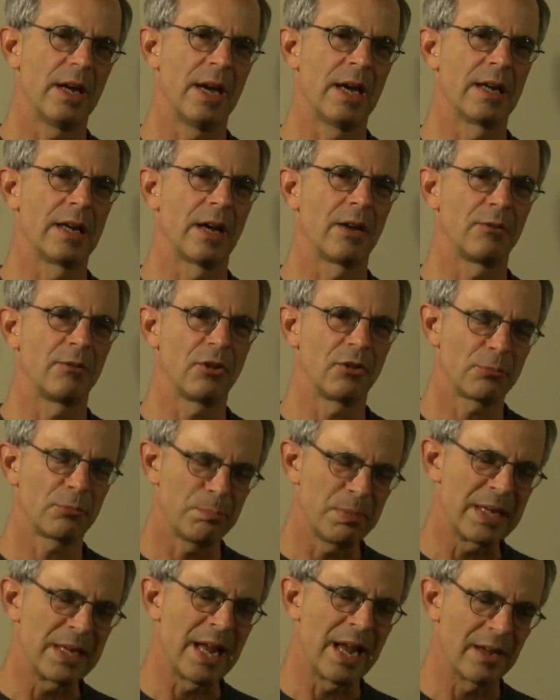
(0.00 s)
And I
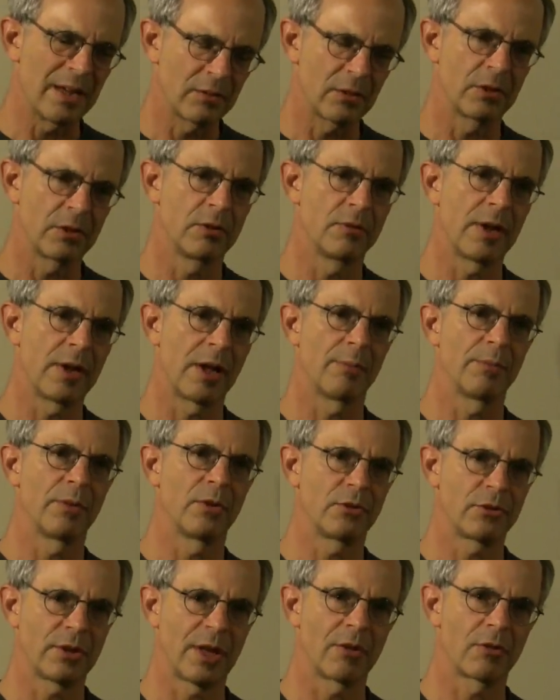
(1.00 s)
just began to develop the
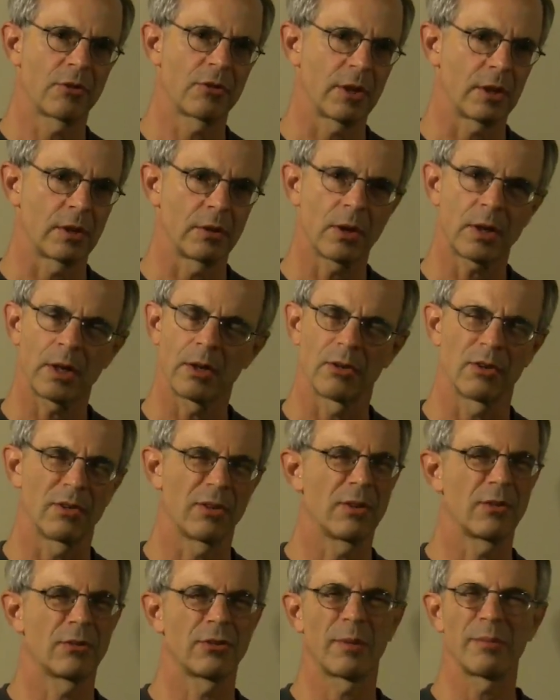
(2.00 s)
sense that, look,
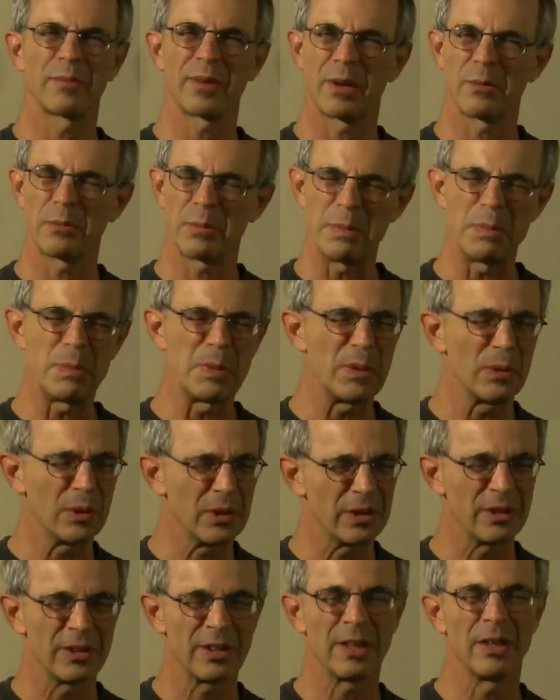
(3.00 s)
sometimes people
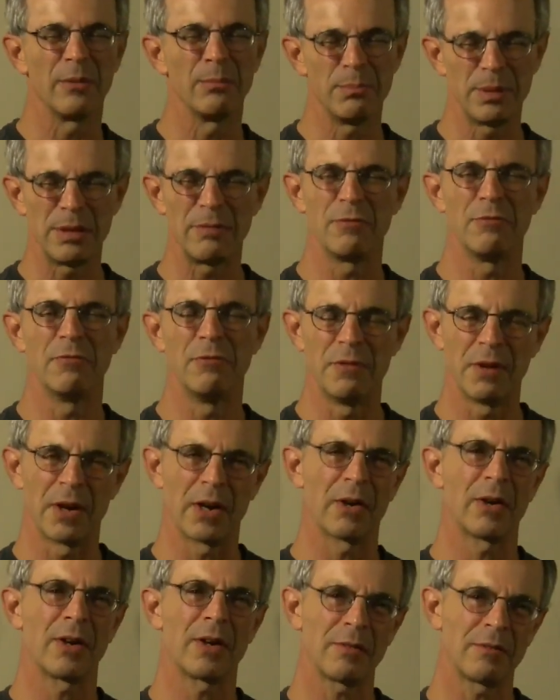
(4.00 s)
can be
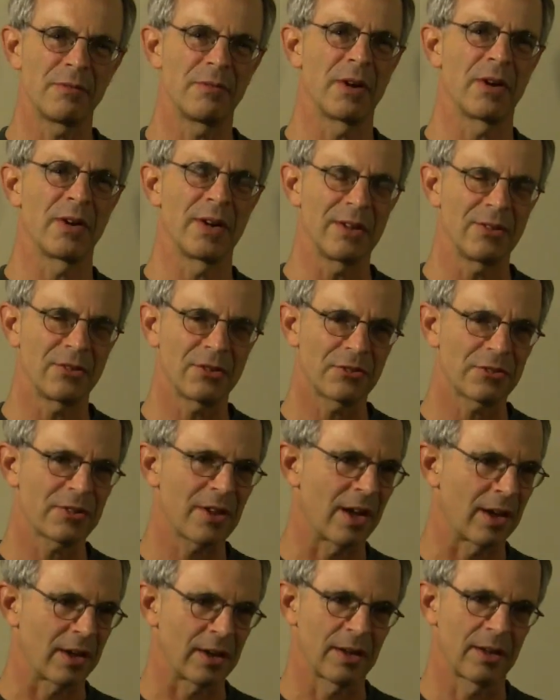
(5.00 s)
very, very
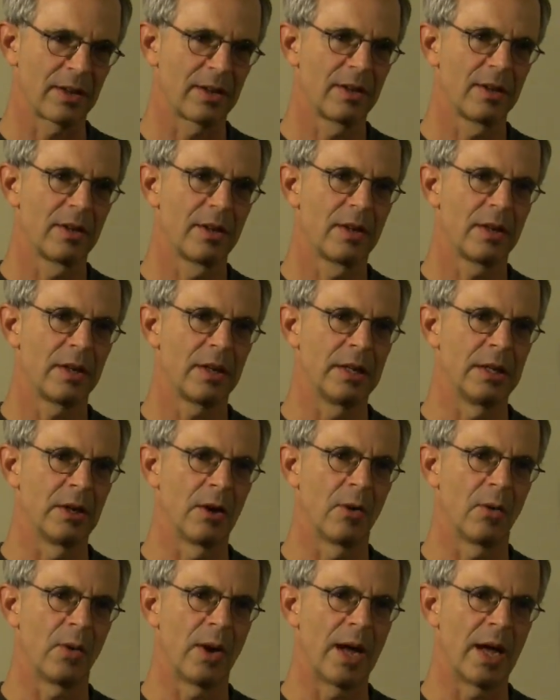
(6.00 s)
stuck,
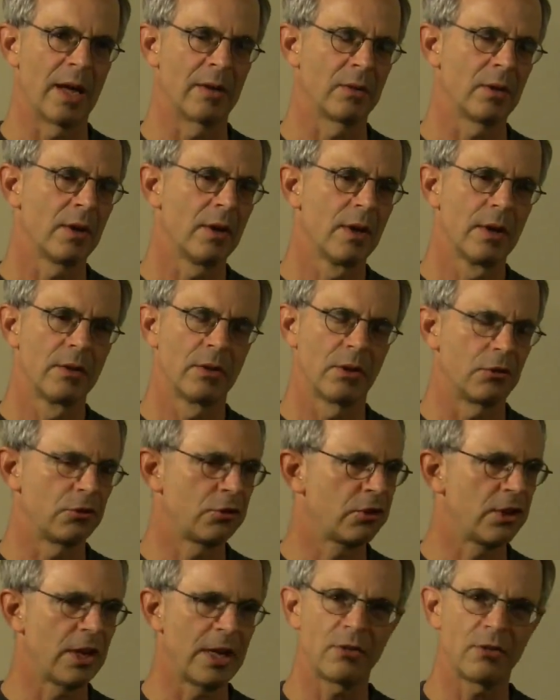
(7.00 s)
and the
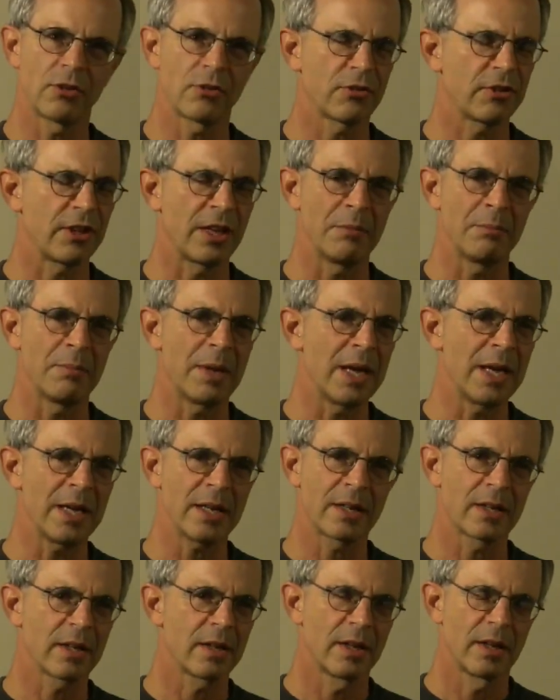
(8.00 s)
changes they
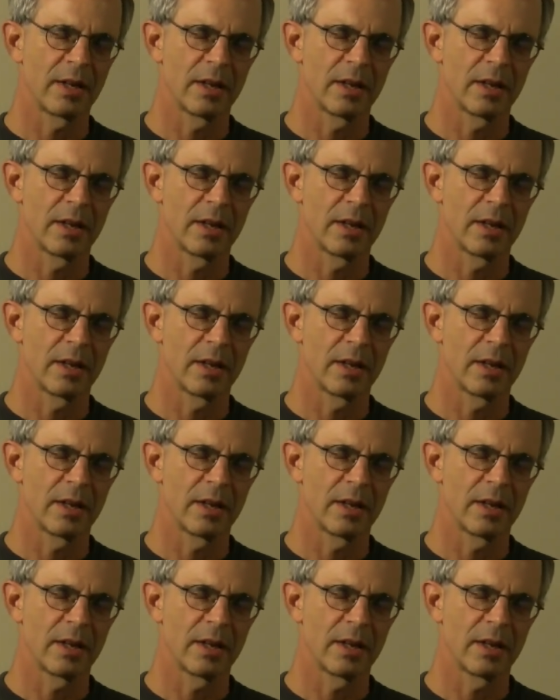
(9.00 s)
make,